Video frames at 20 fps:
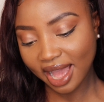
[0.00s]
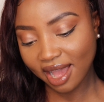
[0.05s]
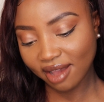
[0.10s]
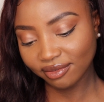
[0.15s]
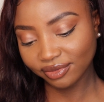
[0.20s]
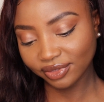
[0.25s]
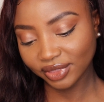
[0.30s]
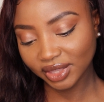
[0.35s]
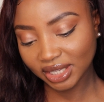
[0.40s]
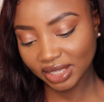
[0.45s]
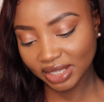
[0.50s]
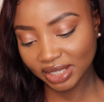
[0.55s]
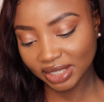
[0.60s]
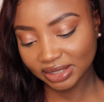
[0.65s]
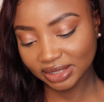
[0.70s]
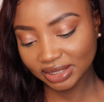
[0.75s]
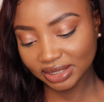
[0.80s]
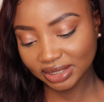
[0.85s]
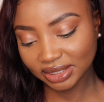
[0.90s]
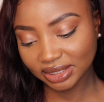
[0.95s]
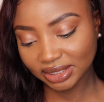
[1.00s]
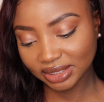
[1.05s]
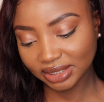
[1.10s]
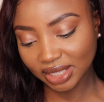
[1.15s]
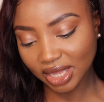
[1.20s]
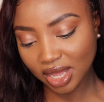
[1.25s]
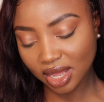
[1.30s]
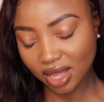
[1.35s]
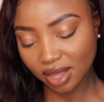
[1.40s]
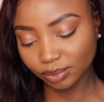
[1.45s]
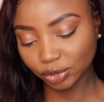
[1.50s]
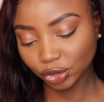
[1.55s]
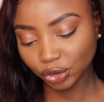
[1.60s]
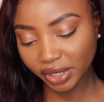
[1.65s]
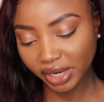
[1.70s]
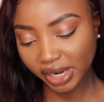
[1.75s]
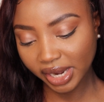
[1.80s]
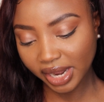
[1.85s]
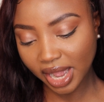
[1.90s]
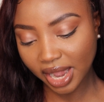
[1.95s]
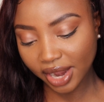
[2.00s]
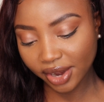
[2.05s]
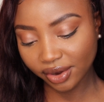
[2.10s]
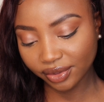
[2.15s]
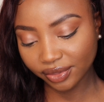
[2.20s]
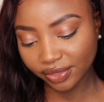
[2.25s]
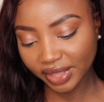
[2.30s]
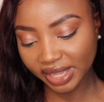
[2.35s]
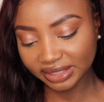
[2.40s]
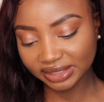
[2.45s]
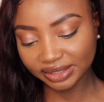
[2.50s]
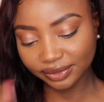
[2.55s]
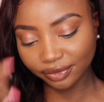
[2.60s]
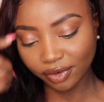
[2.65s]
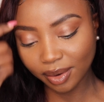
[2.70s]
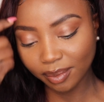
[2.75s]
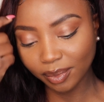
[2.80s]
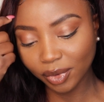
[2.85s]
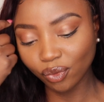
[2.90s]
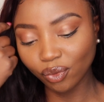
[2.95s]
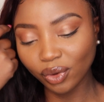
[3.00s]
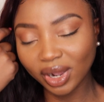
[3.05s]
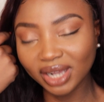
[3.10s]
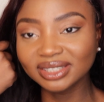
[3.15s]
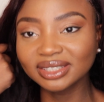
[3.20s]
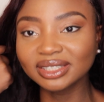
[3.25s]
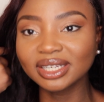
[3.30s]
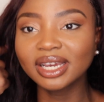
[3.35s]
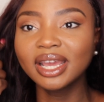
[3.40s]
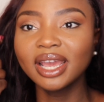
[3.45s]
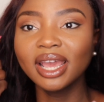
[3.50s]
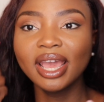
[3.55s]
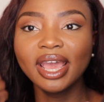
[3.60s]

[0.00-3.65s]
have this straightening iron that's from Rusk